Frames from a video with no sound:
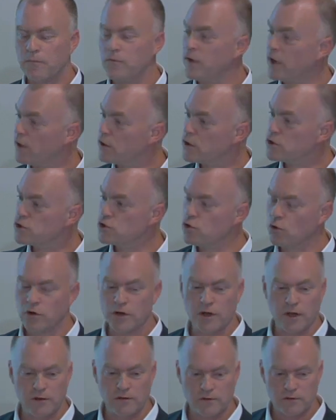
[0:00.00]
There is
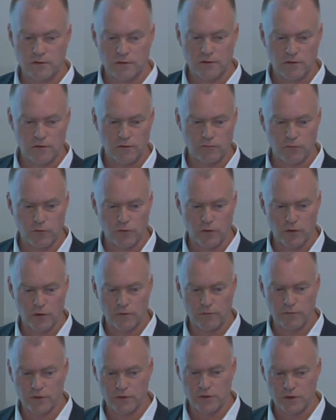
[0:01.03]
shorthand for
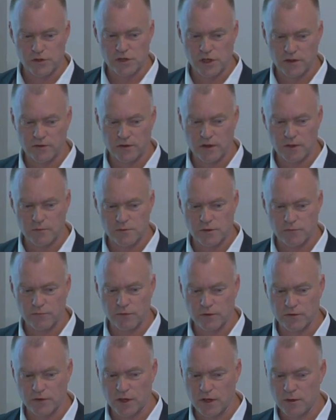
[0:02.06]
filter child elements and
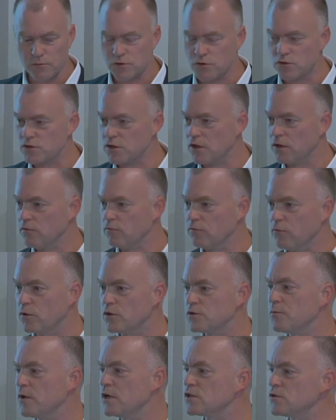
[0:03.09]
filter elements or self,
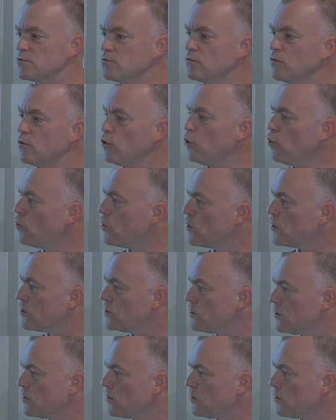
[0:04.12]
which makes them look